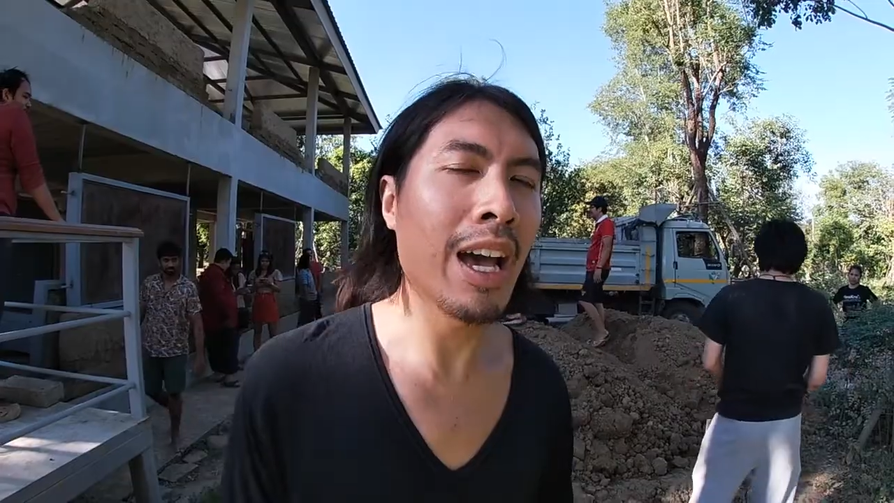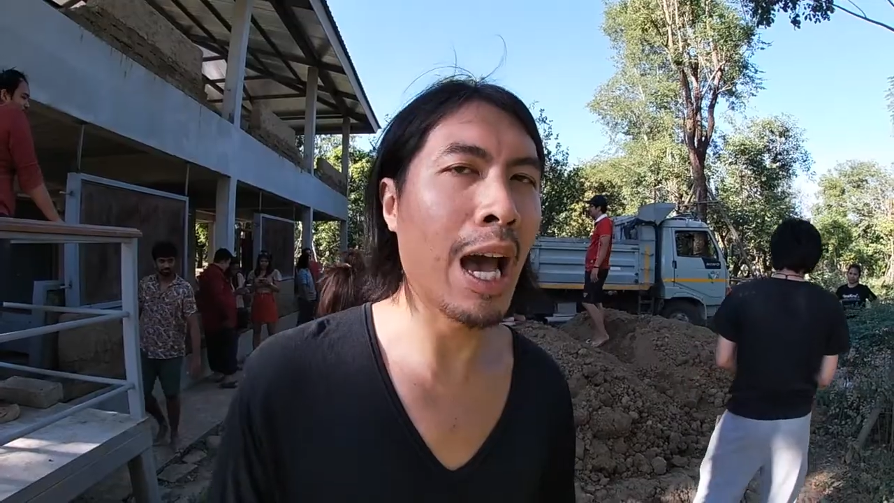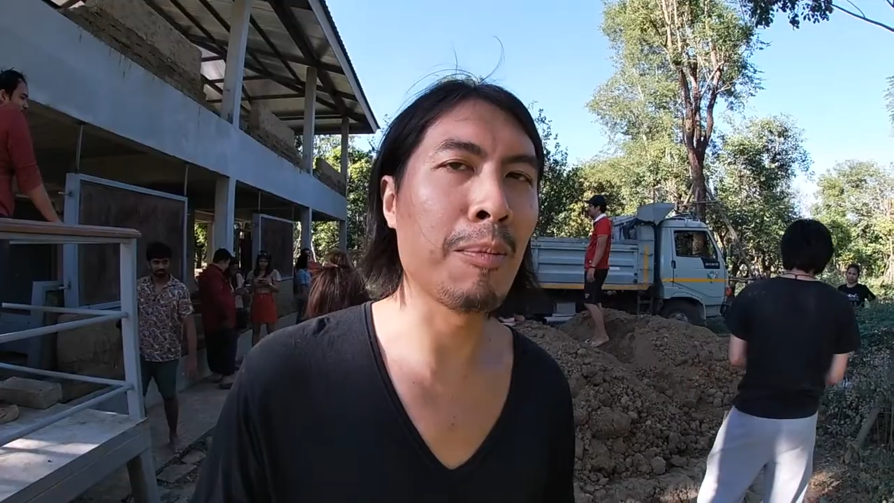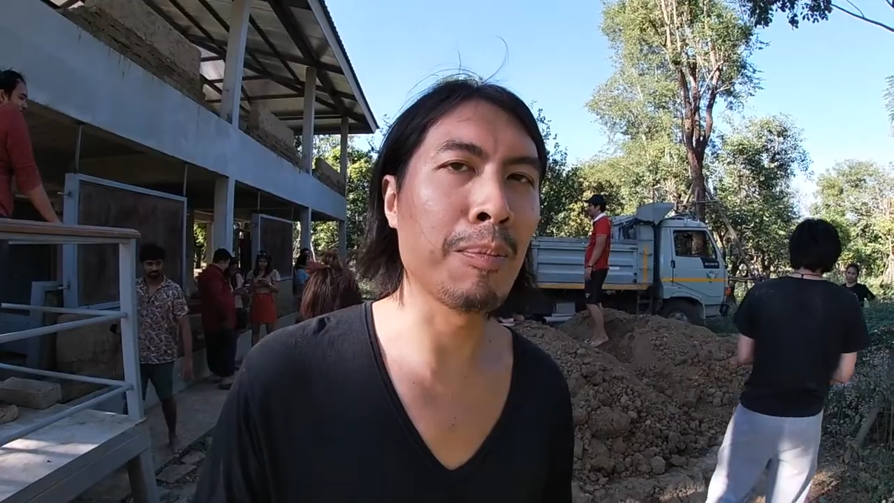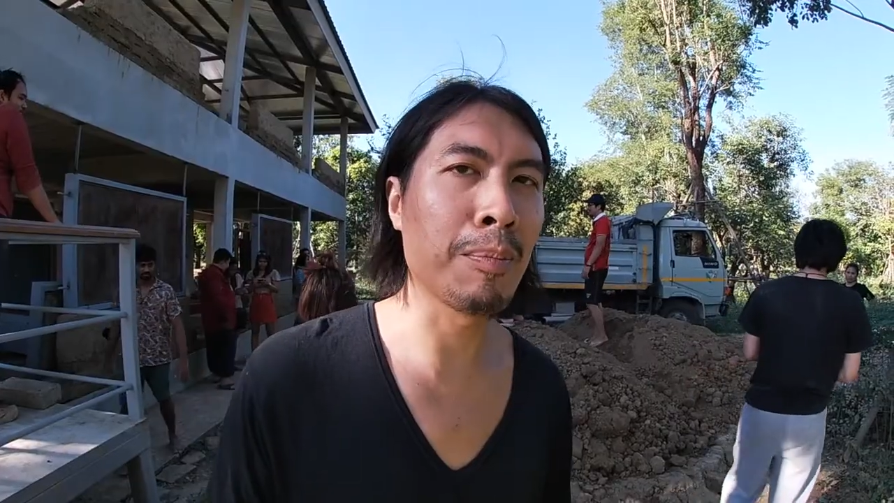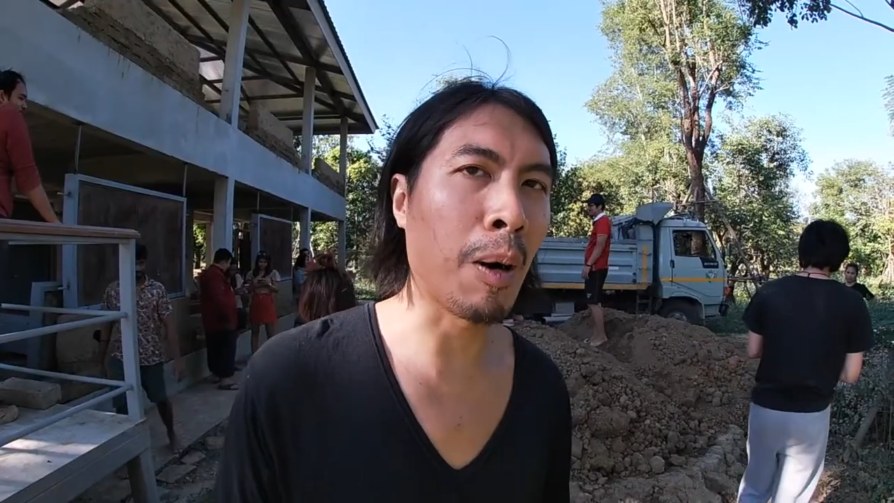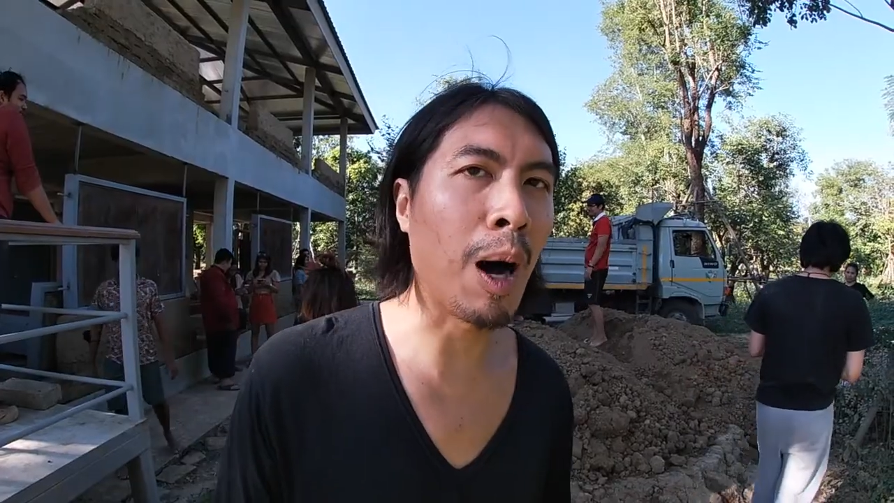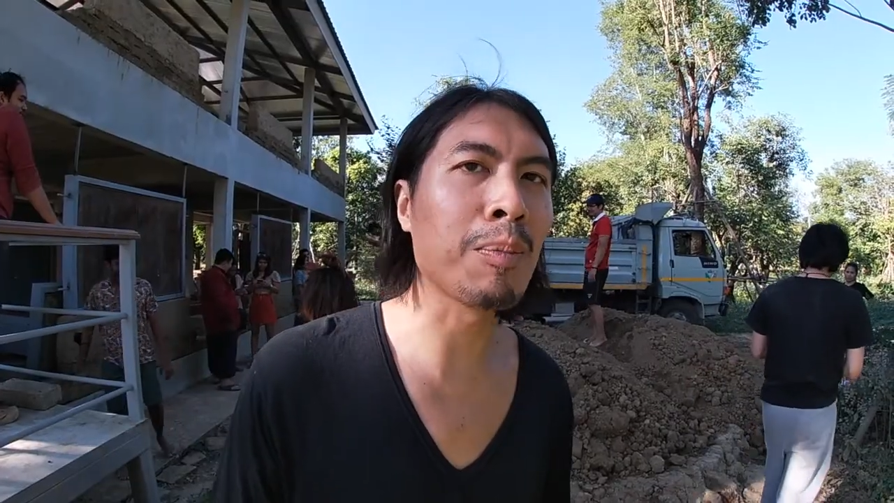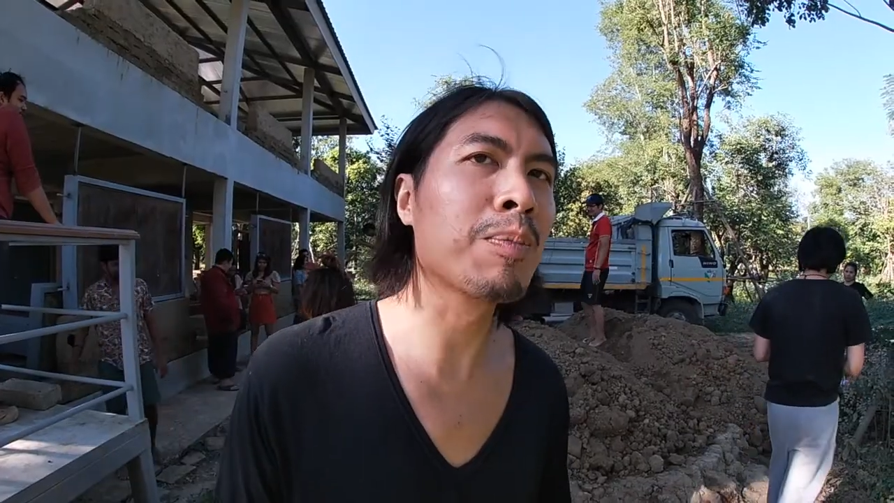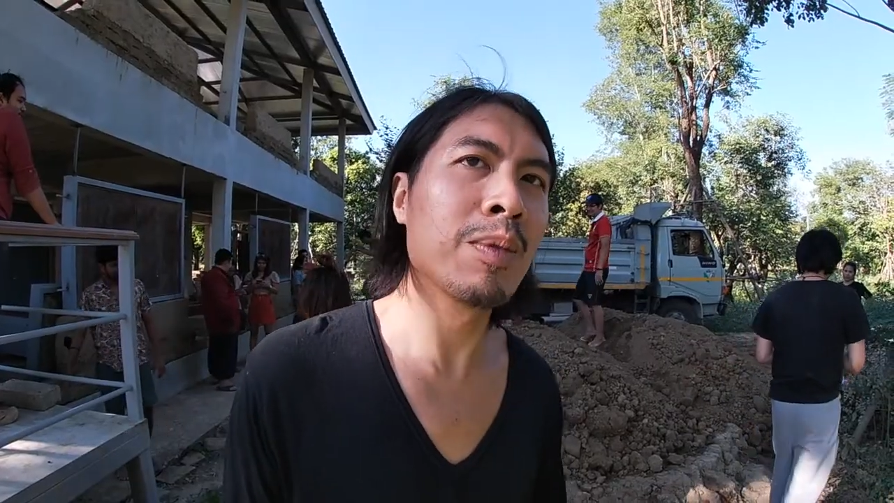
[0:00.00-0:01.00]
M
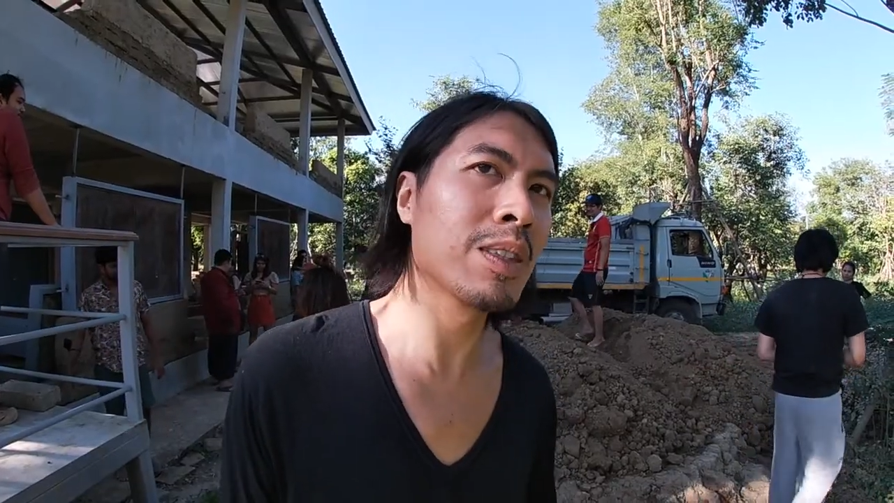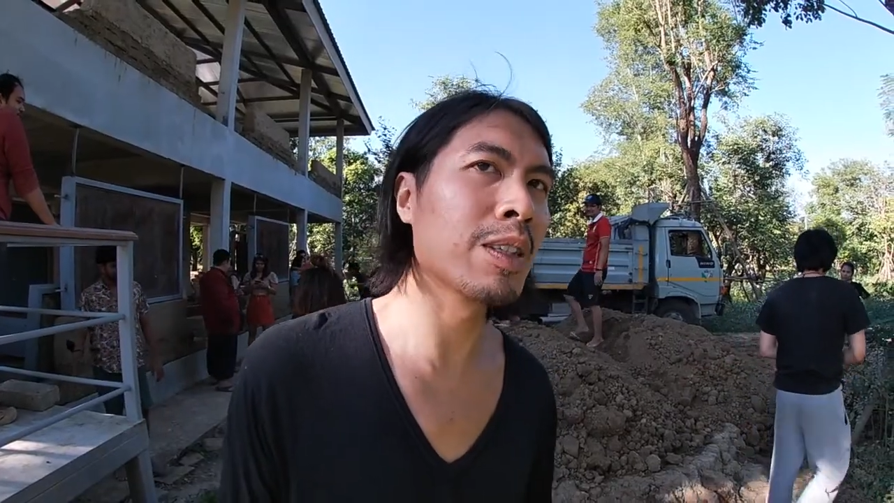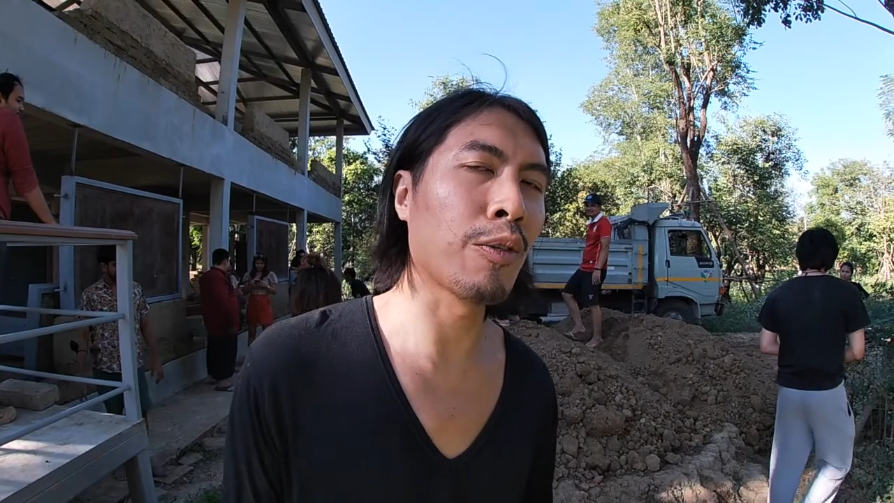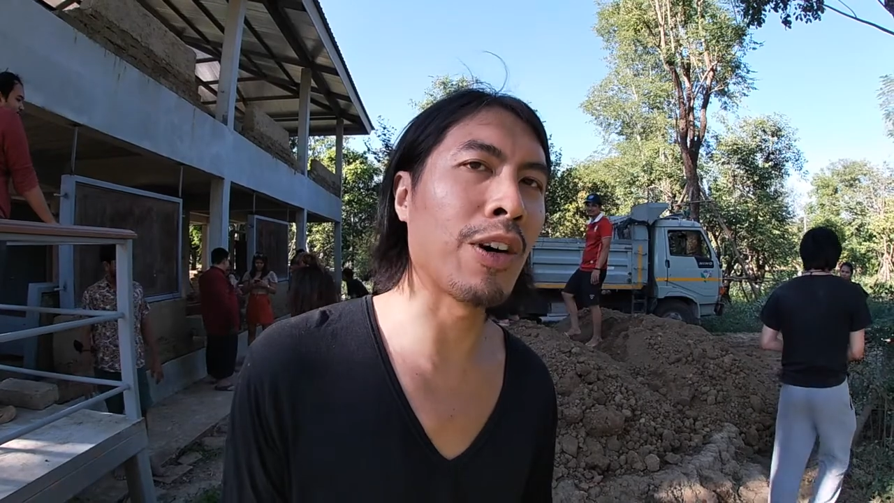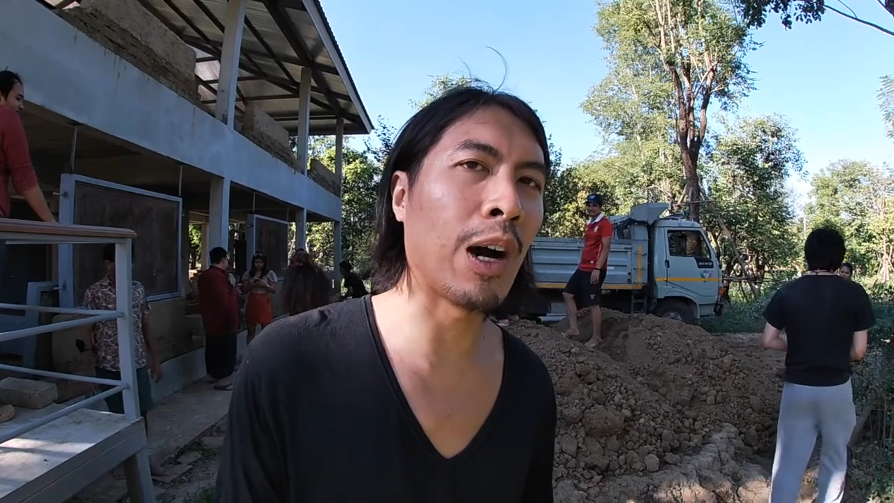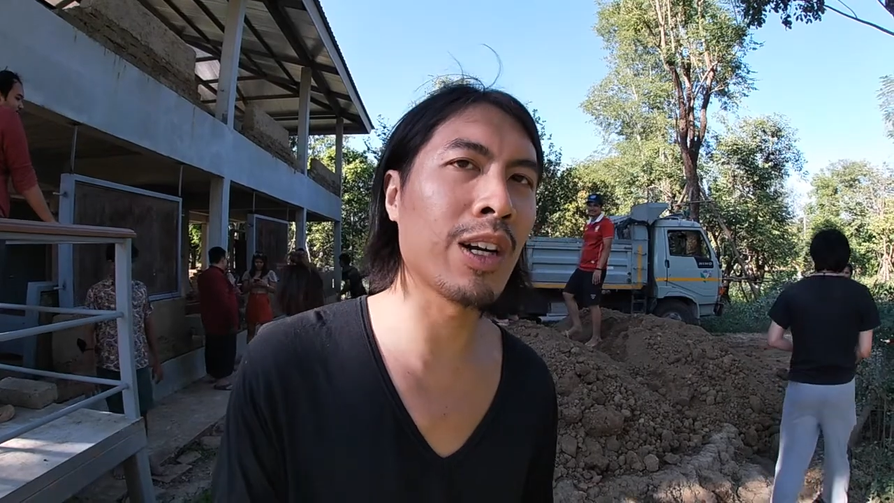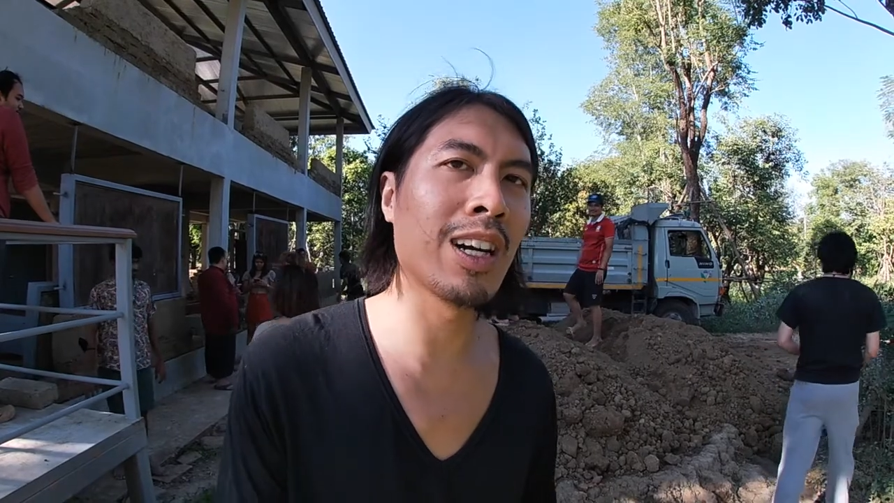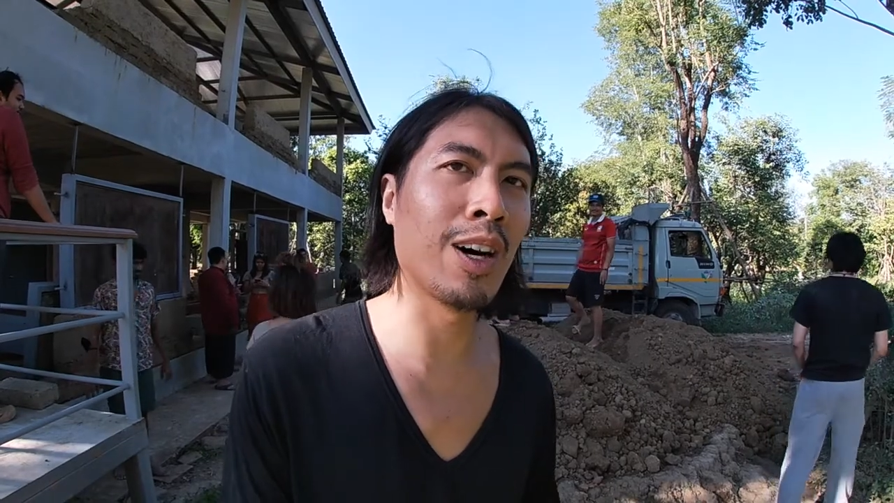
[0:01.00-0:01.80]
pop, the founder